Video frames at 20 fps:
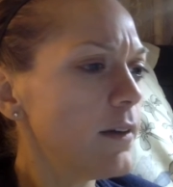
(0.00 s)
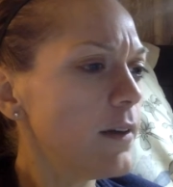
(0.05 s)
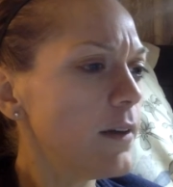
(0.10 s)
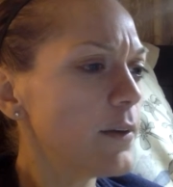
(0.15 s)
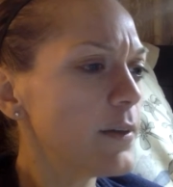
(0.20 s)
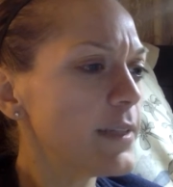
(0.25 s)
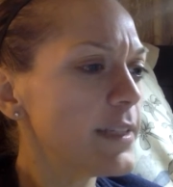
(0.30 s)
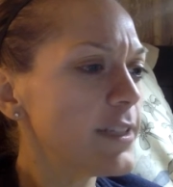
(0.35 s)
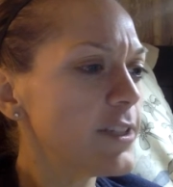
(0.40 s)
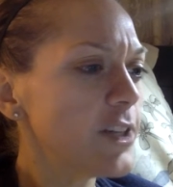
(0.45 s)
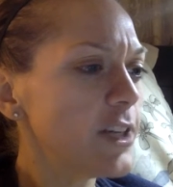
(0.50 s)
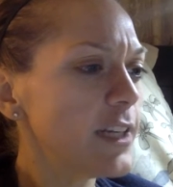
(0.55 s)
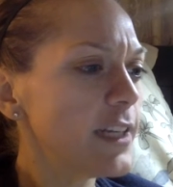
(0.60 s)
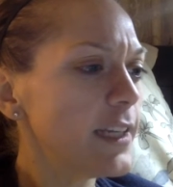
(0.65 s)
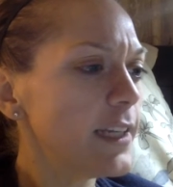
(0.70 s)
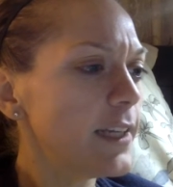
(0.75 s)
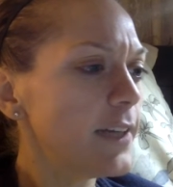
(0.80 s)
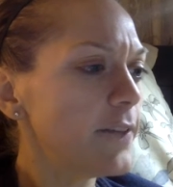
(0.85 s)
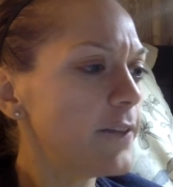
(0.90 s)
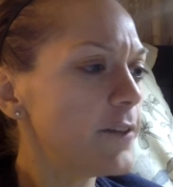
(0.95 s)
I was trying to
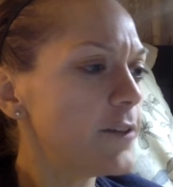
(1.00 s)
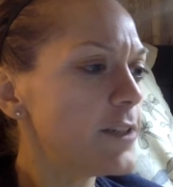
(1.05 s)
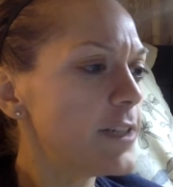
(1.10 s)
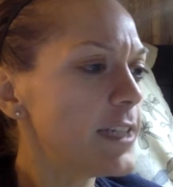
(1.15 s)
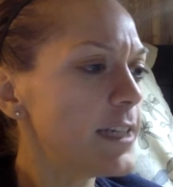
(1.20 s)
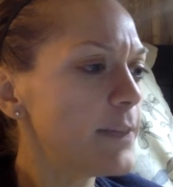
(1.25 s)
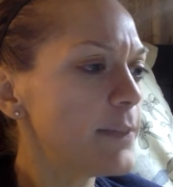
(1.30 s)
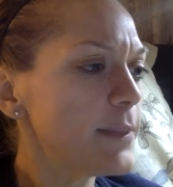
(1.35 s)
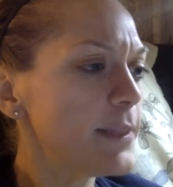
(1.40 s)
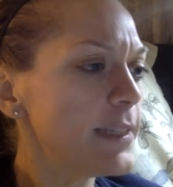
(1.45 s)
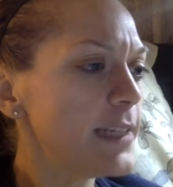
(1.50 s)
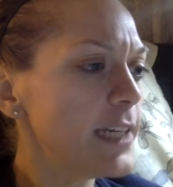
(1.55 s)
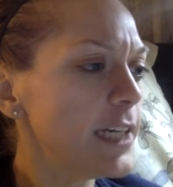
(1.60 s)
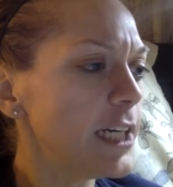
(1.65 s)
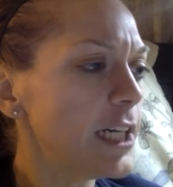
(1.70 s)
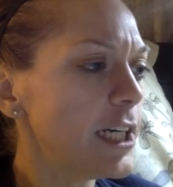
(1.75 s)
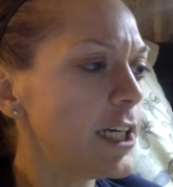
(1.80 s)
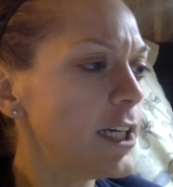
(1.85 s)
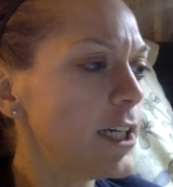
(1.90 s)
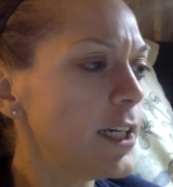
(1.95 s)
give you tips
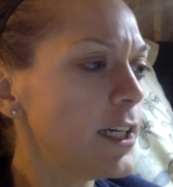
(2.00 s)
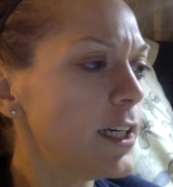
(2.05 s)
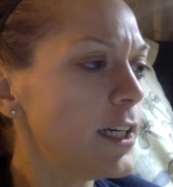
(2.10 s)
here.